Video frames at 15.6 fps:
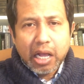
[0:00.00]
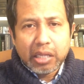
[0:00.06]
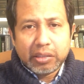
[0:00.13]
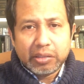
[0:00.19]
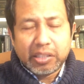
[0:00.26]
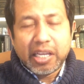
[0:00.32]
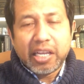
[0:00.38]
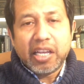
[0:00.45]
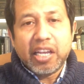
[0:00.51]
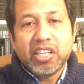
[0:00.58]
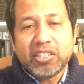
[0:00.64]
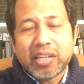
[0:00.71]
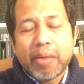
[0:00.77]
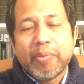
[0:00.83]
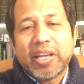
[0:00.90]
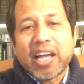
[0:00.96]
the
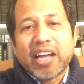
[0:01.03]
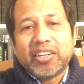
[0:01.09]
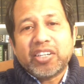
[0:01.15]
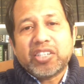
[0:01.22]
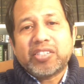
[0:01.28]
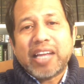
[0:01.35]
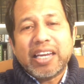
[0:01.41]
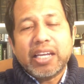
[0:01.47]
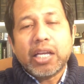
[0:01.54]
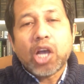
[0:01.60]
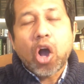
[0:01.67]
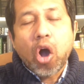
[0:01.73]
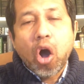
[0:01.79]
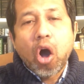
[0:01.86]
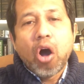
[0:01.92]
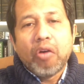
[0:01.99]
Islamic understanding
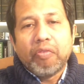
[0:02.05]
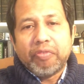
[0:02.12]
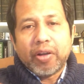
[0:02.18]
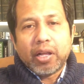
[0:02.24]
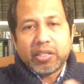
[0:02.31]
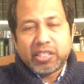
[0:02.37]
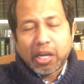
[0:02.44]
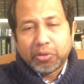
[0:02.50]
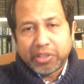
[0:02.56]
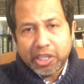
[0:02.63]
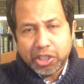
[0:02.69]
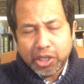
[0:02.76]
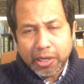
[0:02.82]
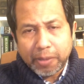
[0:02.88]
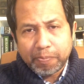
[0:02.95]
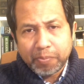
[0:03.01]
of South
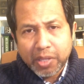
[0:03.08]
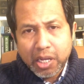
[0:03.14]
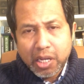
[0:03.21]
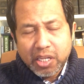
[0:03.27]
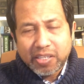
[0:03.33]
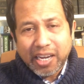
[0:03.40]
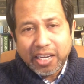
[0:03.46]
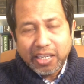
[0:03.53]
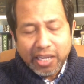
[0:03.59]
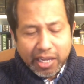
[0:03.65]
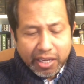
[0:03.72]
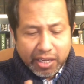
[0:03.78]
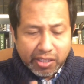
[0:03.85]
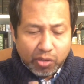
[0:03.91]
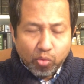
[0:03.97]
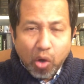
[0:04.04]
Asia. Zakir Naik
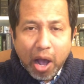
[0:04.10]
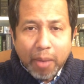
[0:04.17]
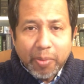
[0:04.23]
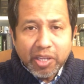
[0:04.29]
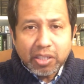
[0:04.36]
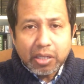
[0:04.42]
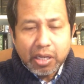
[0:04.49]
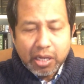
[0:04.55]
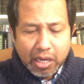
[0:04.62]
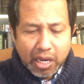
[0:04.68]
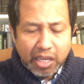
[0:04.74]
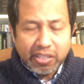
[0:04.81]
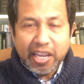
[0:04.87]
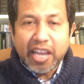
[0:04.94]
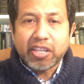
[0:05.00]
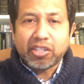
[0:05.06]
is a Wahabist,
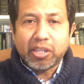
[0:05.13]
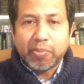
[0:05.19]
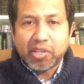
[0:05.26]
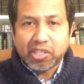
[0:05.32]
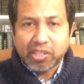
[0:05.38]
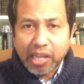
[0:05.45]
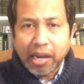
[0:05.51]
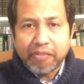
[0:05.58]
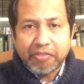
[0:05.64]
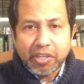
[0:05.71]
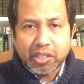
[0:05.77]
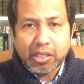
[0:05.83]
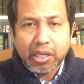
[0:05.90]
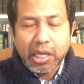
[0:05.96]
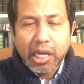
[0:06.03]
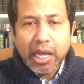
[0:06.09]
he's an extremist
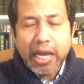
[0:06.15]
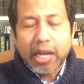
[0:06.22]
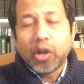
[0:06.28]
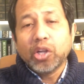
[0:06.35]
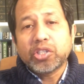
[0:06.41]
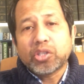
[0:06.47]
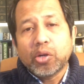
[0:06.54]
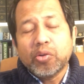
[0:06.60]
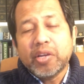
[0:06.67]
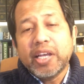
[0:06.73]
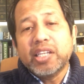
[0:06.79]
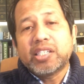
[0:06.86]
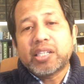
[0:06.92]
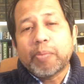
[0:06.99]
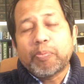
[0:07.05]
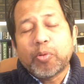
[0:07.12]
Salafist, and also
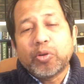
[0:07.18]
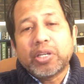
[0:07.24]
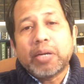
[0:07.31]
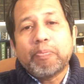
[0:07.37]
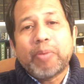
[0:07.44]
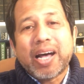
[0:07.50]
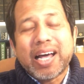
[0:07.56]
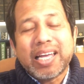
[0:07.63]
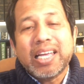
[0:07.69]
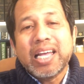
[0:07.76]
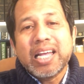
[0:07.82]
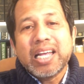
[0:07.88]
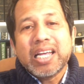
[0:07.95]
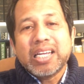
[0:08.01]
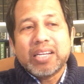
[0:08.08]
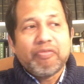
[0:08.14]
he's supported by
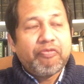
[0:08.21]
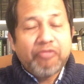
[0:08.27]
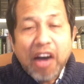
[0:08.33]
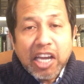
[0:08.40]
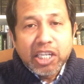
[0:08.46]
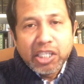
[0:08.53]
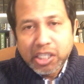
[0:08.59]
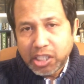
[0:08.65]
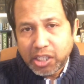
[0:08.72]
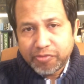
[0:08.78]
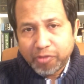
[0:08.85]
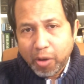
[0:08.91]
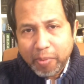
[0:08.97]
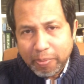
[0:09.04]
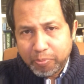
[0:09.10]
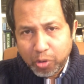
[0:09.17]
funds
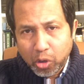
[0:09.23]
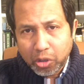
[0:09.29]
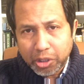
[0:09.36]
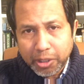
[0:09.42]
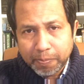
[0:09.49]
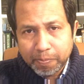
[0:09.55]
from abroad.